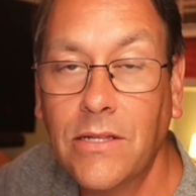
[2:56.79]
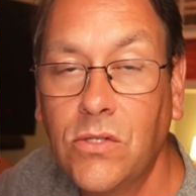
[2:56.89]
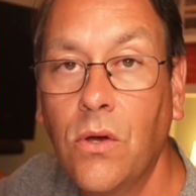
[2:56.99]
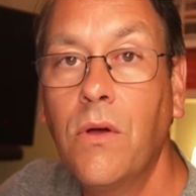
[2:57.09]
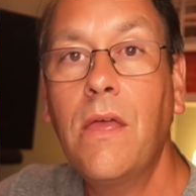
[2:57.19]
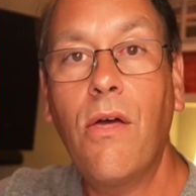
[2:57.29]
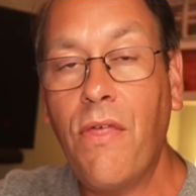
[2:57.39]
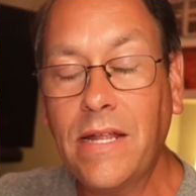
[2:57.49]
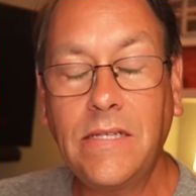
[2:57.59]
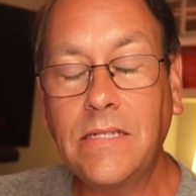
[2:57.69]
So
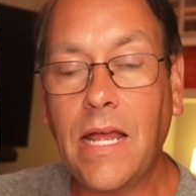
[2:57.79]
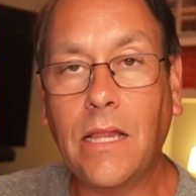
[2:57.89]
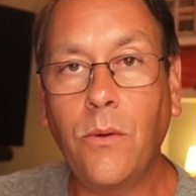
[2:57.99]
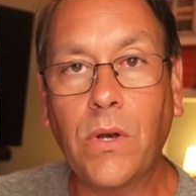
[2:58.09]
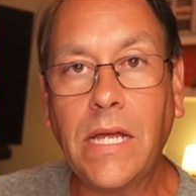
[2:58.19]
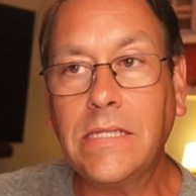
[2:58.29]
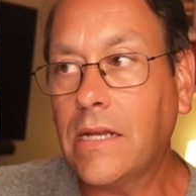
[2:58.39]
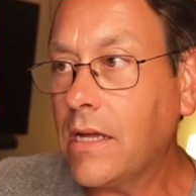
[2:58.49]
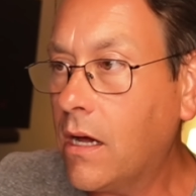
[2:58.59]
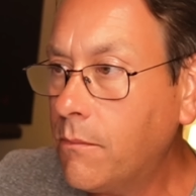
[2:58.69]
that's exactly what I did.
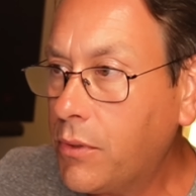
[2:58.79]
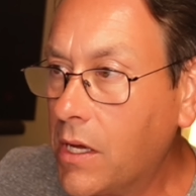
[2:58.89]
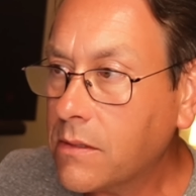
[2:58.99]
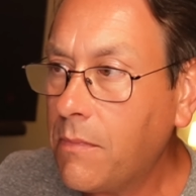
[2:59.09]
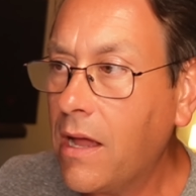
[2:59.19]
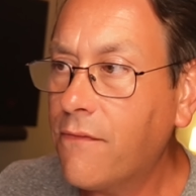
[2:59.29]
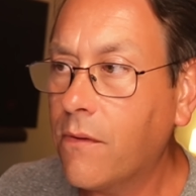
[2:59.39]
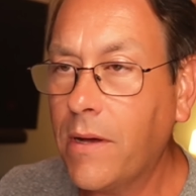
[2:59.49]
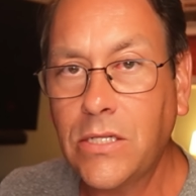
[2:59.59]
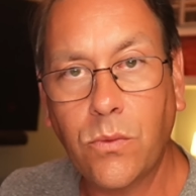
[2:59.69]
I unplugged mine from
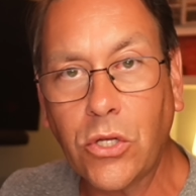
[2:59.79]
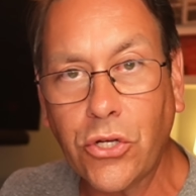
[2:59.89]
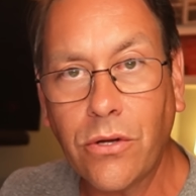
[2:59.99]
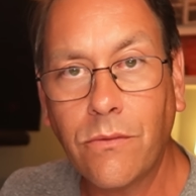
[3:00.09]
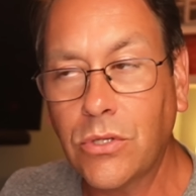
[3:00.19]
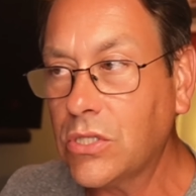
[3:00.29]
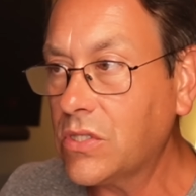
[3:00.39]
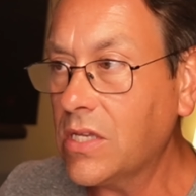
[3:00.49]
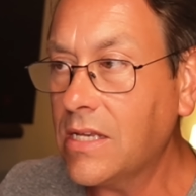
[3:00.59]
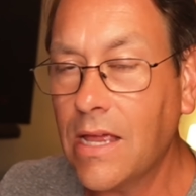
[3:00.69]
my switcher, which is
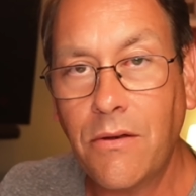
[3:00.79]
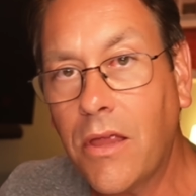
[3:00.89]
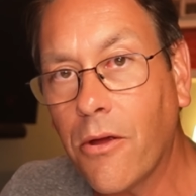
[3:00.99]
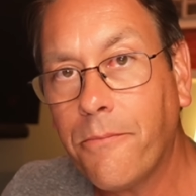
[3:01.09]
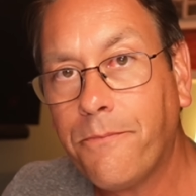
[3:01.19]
sitting down here.